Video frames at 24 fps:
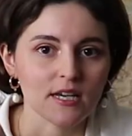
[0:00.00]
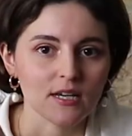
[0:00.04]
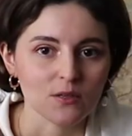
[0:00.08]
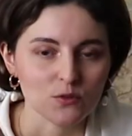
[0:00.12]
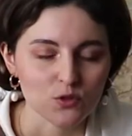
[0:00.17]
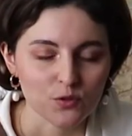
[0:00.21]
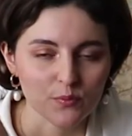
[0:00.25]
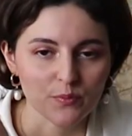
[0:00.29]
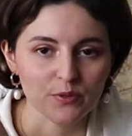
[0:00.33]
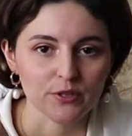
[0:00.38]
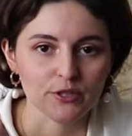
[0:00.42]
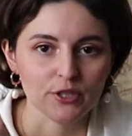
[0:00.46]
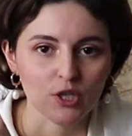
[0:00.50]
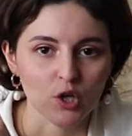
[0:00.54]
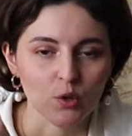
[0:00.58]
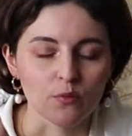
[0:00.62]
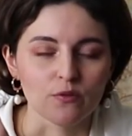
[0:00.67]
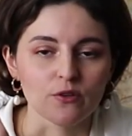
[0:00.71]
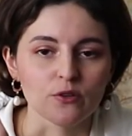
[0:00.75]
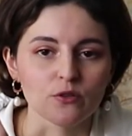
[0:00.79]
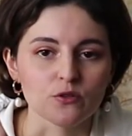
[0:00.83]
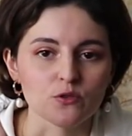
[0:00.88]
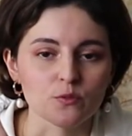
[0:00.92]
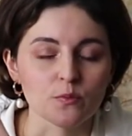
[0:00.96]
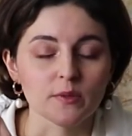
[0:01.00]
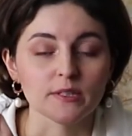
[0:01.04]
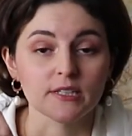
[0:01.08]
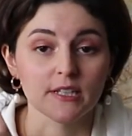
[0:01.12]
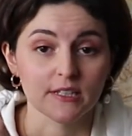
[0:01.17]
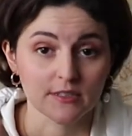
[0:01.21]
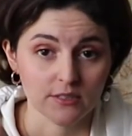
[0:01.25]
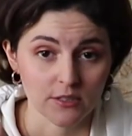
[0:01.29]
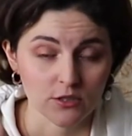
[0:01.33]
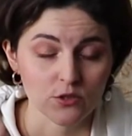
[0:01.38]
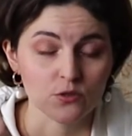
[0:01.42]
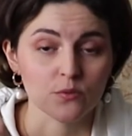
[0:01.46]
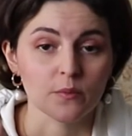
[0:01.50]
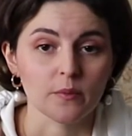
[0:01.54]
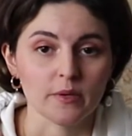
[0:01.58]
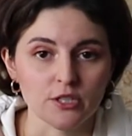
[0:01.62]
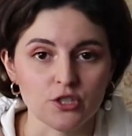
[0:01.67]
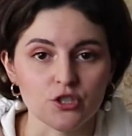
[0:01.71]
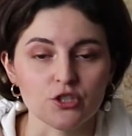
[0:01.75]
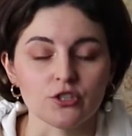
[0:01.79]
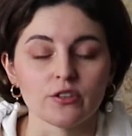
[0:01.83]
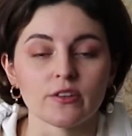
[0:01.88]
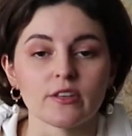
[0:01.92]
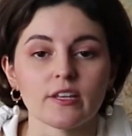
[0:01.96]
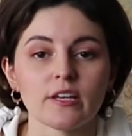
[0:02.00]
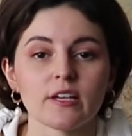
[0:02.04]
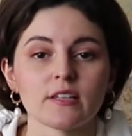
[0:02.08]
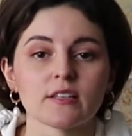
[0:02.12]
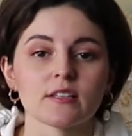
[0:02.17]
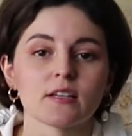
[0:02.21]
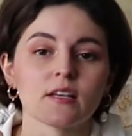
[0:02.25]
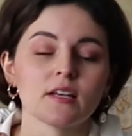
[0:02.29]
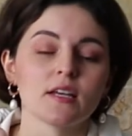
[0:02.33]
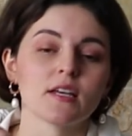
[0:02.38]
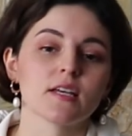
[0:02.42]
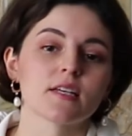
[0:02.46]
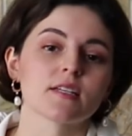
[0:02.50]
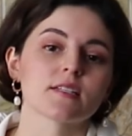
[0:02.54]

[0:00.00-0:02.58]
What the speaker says: This sounds pretty obvious, but I need to mention that.